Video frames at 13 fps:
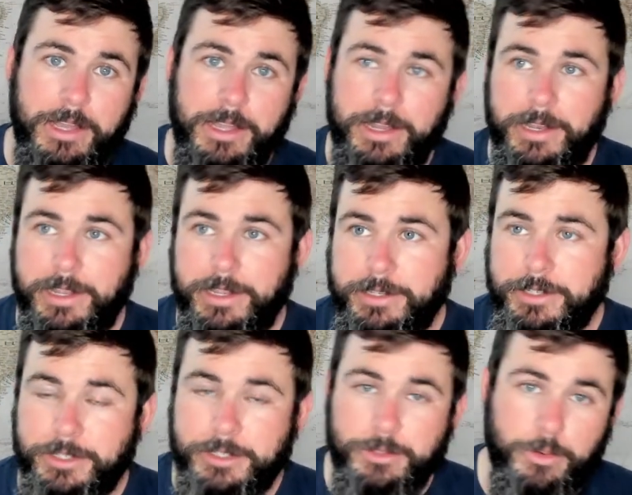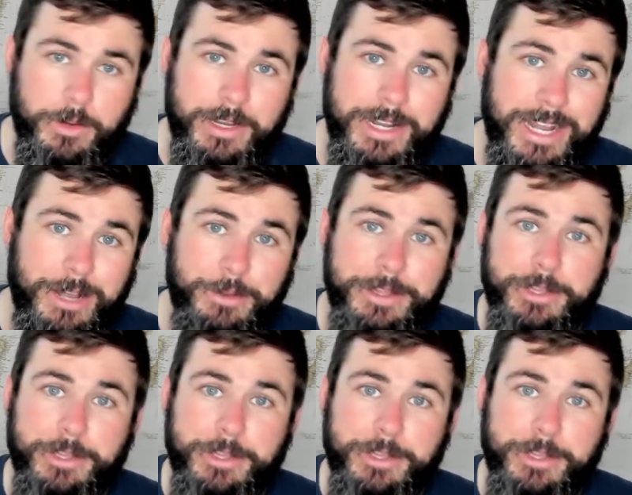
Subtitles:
and his story and how he